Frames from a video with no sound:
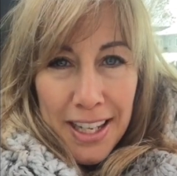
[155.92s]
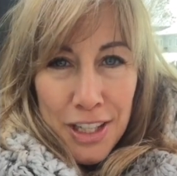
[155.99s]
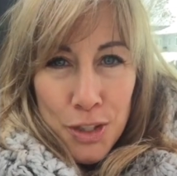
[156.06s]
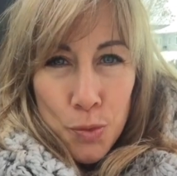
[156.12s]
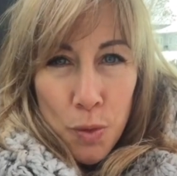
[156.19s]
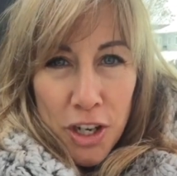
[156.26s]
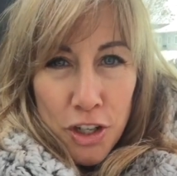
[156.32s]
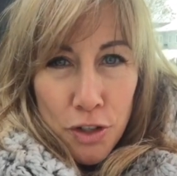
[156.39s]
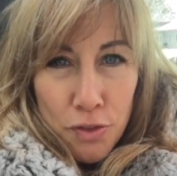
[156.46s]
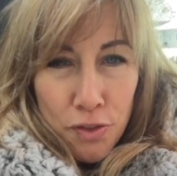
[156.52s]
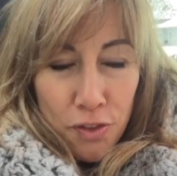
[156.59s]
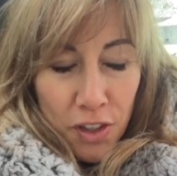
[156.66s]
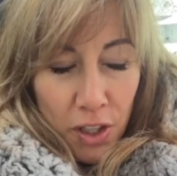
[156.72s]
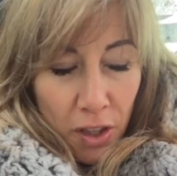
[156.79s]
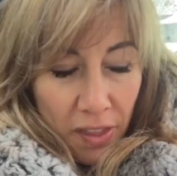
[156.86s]
is when you
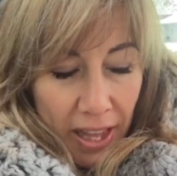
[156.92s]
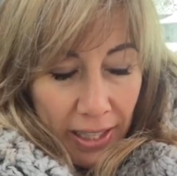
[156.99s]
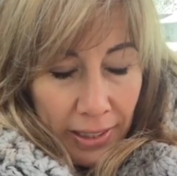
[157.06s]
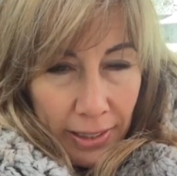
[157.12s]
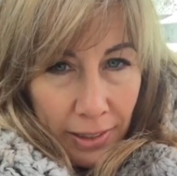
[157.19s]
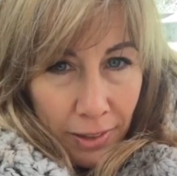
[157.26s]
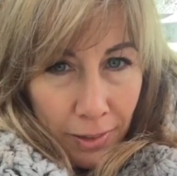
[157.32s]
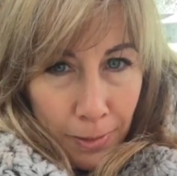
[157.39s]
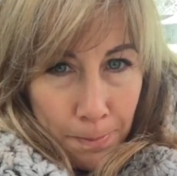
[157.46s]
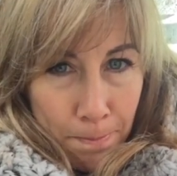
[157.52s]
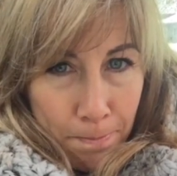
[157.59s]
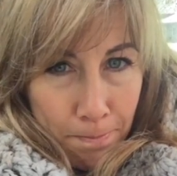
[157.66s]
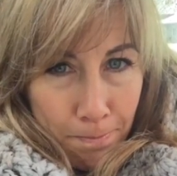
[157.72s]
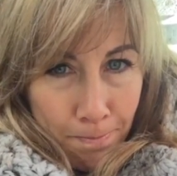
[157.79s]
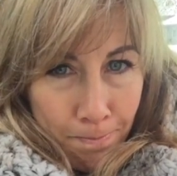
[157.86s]
feel that little
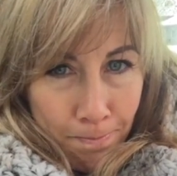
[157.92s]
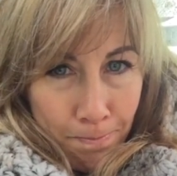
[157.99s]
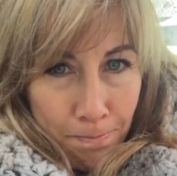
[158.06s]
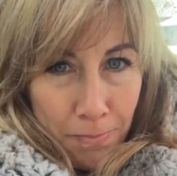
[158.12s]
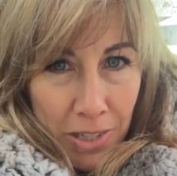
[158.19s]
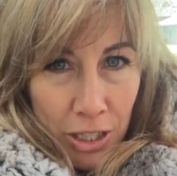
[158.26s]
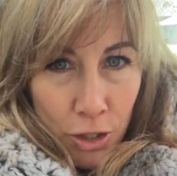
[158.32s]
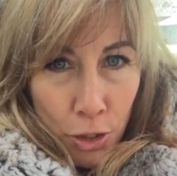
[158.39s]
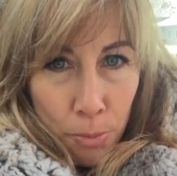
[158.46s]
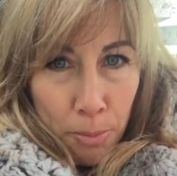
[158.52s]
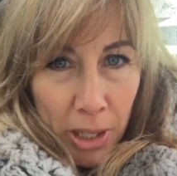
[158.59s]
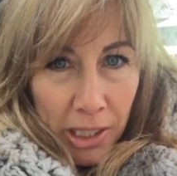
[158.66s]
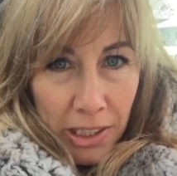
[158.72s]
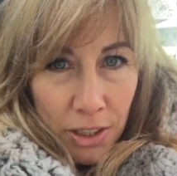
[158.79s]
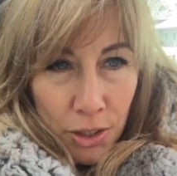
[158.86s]
mm, in your
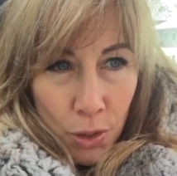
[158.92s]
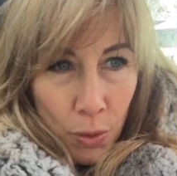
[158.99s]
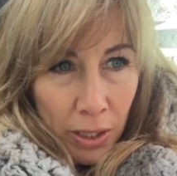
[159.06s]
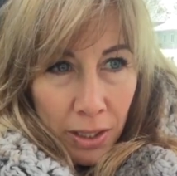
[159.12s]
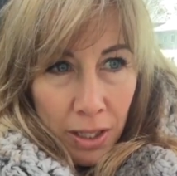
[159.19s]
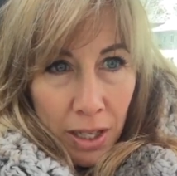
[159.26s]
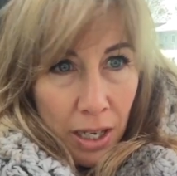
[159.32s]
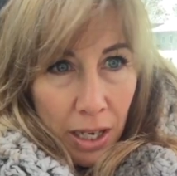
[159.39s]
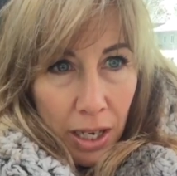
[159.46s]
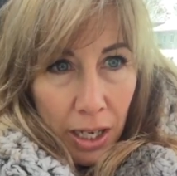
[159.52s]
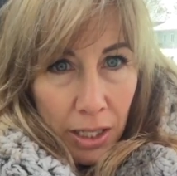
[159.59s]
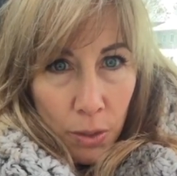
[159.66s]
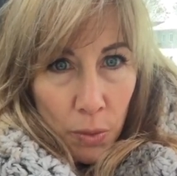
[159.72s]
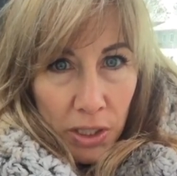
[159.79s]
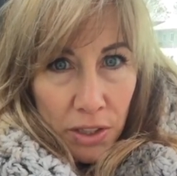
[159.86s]
belly and you're going,
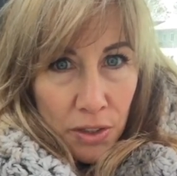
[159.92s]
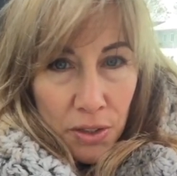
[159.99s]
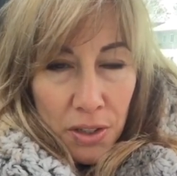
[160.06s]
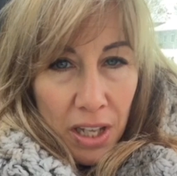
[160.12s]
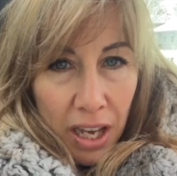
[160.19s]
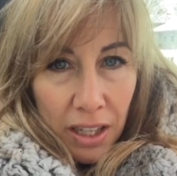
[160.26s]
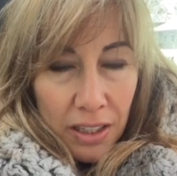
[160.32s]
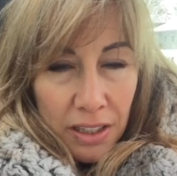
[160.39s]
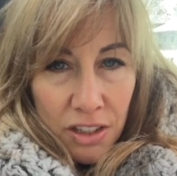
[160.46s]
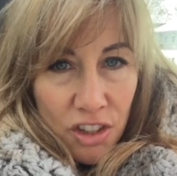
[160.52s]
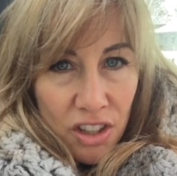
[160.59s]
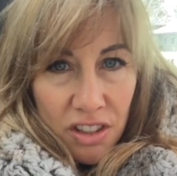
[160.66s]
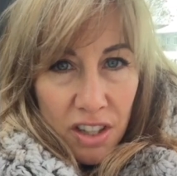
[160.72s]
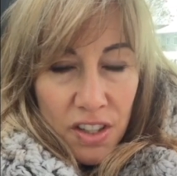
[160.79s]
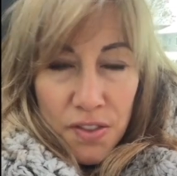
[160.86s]
I don't want to do that. It
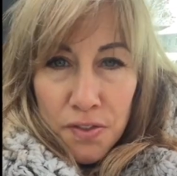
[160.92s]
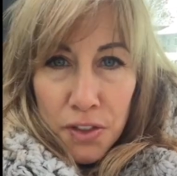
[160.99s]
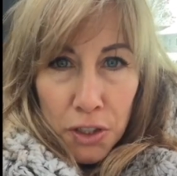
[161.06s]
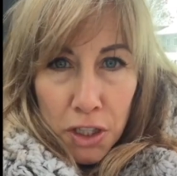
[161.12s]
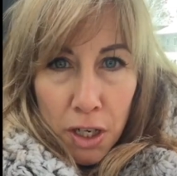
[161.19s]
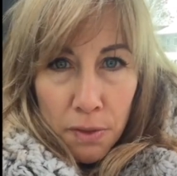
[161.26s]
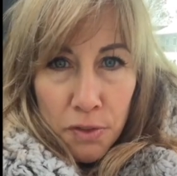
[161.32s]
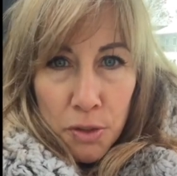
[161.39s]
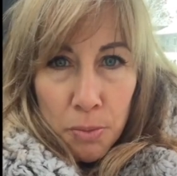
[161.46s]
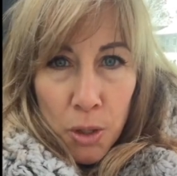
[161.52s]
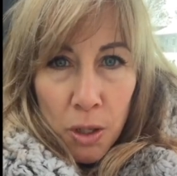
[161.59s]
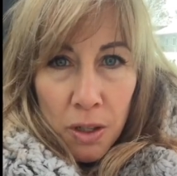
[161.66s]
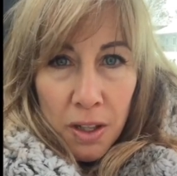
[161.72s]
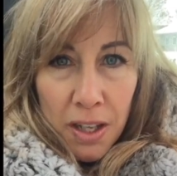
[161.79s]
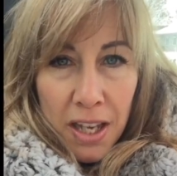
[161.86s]
just doesn't feel
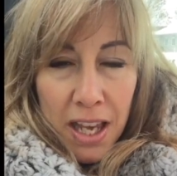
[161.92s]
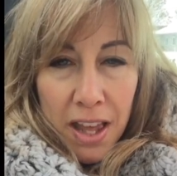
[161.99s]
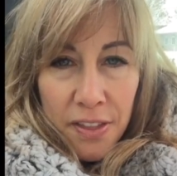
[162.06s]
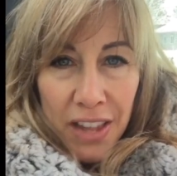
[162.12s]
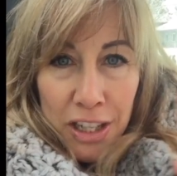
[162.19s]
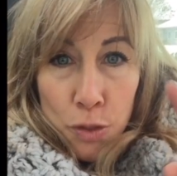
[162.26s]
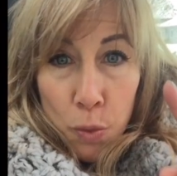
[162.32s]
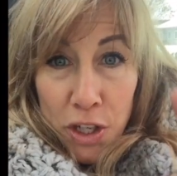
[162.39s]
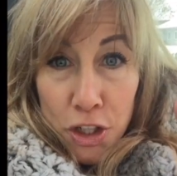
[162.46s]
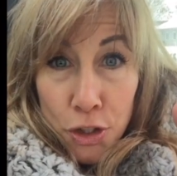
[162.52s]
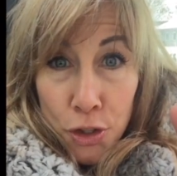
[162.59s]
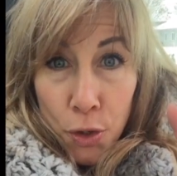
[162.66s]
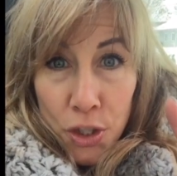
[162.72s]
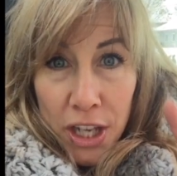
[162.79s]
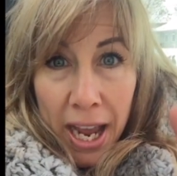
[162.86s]
comfortable. That's when you
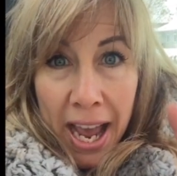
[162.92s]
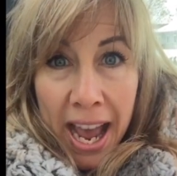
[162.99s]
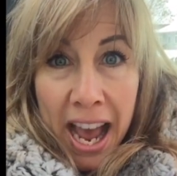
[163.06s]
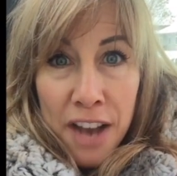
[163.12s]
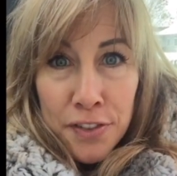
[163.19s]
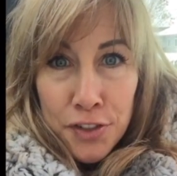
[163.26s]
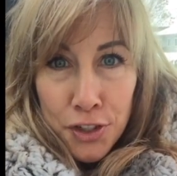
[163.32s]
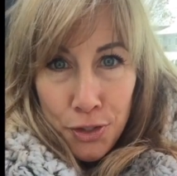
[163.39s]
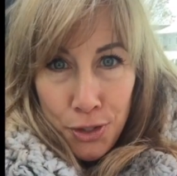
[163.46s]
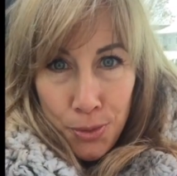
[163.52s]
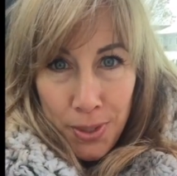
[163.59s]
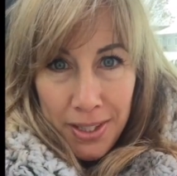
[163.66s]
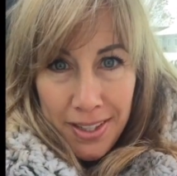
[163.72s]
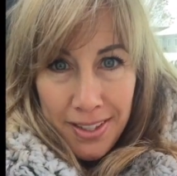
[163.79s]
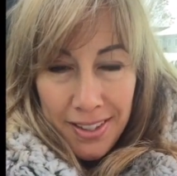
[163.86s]
know you have to
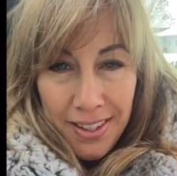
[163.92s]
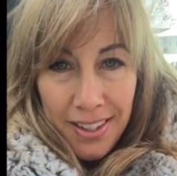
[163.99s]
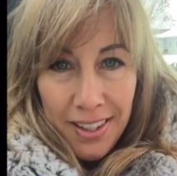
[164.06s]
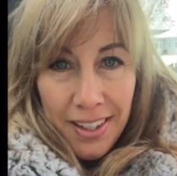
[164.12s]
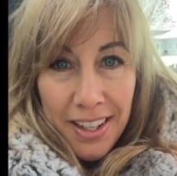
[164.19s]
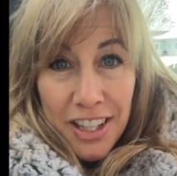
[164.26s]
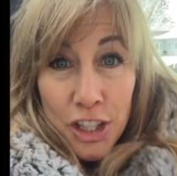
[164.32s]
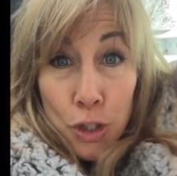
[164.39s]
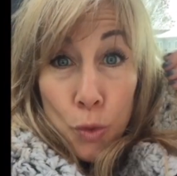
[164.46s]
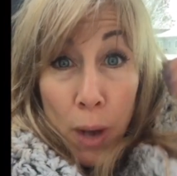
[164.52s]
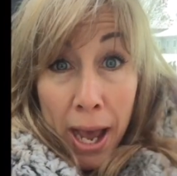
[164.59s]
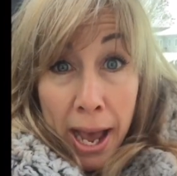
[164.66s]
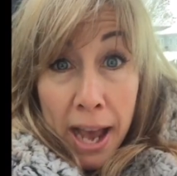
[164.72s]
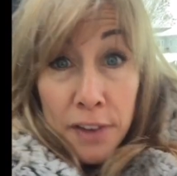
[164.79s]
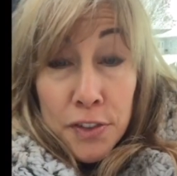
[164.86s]
do it. You
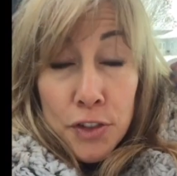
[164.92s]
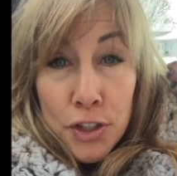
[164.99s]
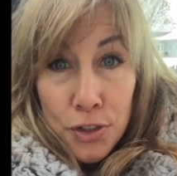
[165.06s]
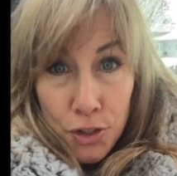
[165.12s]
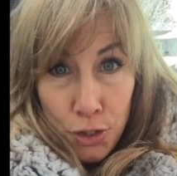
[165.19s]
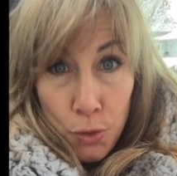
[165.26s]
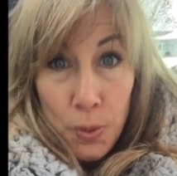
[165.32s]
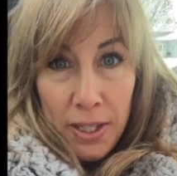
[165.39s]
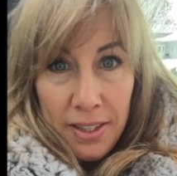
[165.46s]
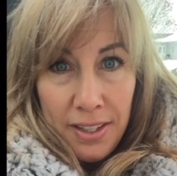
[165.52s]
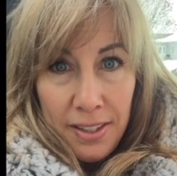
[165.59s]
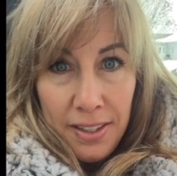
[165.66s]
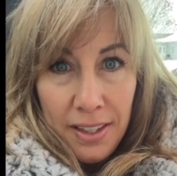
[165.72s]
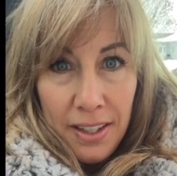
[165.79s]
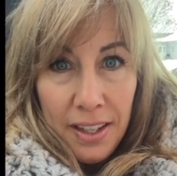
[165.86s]
have to do it.